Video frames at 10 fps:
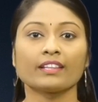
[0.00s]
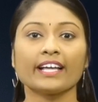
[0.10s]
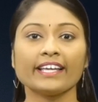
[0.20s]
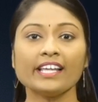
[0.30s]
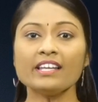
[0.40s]

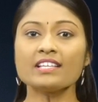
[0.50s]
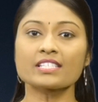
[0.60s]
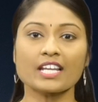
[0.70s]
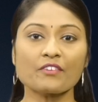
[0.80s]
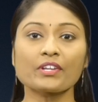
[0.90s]
The
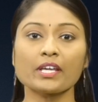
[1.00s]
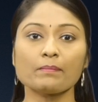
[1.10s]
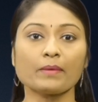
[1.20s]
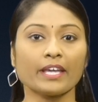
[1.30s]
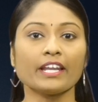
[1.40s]
illness left
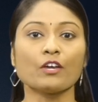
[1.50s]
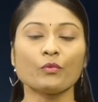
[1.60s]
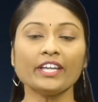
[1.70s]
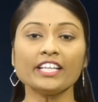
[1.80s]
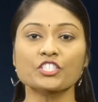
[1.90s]
him in a
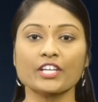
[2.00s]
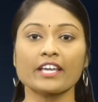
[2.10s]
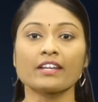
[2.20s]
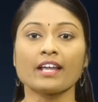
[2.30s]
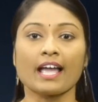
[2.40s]

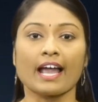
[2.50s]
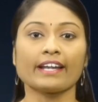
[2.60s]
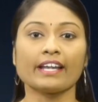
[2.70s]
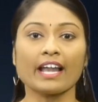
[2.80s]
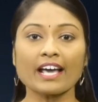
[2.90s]
wheelchair
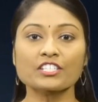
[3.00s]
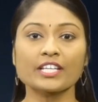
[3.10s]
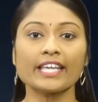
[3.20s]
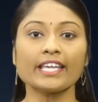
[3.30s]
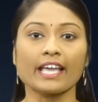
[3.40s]
and
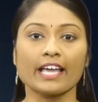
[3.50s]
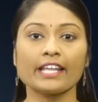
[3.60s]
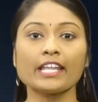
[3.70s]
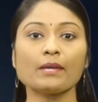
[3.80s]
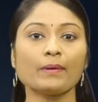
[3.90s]
largely
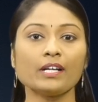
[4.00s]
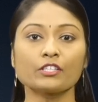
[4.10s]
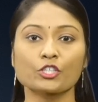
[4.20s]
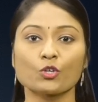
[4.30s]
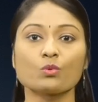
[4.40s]

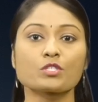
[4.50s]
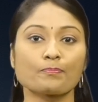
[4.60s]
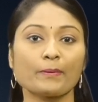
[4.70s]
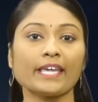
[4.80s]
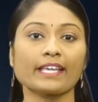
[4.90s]
unable to
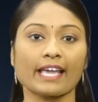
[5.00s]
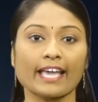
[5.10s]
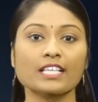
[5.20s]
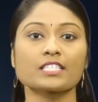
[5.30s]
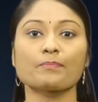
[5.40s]
speak
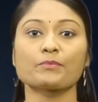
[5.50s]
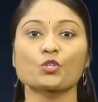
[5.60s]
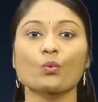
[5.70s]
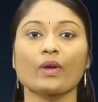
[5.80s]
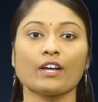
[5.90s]
except
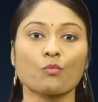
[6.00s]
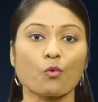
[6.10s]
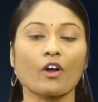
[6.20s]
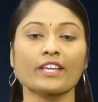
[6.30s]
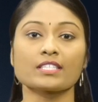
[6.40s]
through a
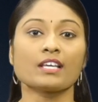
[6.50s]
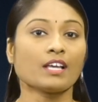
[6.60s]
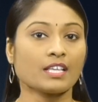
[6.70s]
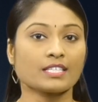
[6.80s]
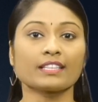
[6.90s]
voice
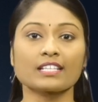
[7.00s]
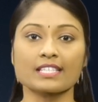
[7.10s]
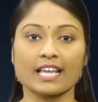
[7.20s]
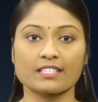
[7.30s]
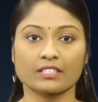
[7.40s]

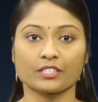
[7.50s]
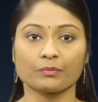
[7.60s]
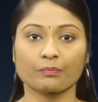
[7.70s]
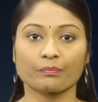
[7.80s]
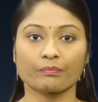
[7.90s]

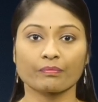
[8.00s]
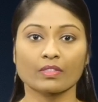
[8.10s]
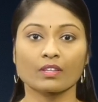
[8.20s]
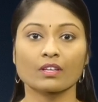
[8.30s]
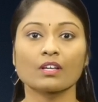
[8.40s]
synthesizer.
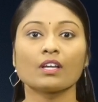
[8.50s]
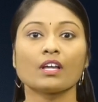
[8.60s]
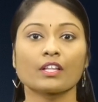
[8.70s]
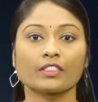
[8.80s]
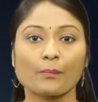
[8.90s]

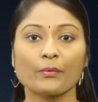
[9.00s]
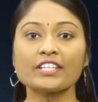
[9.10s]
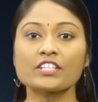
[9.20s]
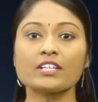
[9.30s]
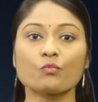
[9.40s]
The
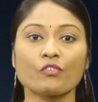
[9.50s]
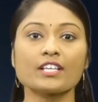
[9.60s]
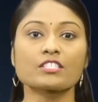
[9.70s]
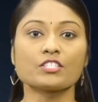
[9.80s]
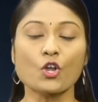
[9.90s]
Briton
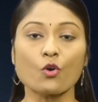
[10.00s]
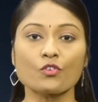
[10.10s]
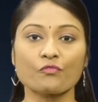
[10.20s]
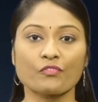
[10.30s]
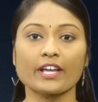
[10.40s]
was
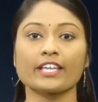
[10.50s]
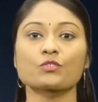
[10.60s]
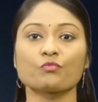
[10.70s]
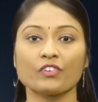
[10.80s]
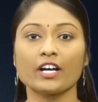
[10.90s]
known for
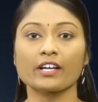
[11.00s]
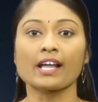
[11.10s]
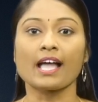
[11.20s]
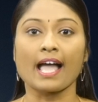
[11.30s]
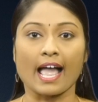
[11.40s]
his
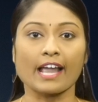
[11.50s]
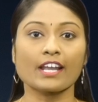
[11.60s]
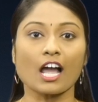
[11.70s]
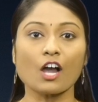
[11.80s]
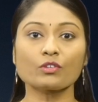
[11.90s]
work
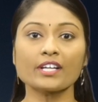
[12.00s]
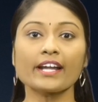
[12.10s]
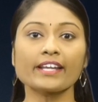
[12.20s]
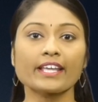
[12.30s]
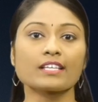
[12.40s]
and
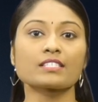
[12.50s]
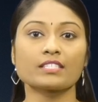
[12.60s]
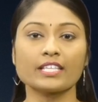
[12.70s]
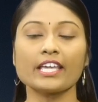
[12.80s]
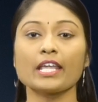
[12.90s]
outlined his
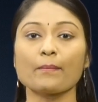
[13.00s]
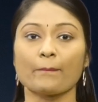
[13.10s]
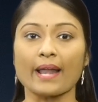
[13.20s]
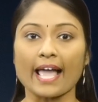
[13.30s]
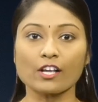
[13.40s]
theory
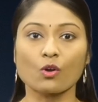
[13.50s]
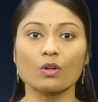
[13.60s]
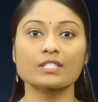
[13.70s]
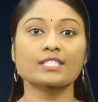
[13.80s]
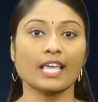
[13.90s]
black
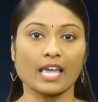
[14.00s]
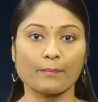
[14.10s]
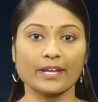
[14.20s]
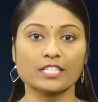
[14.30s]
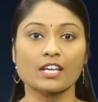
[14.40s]
holes
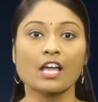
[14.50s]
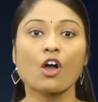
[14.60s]
emit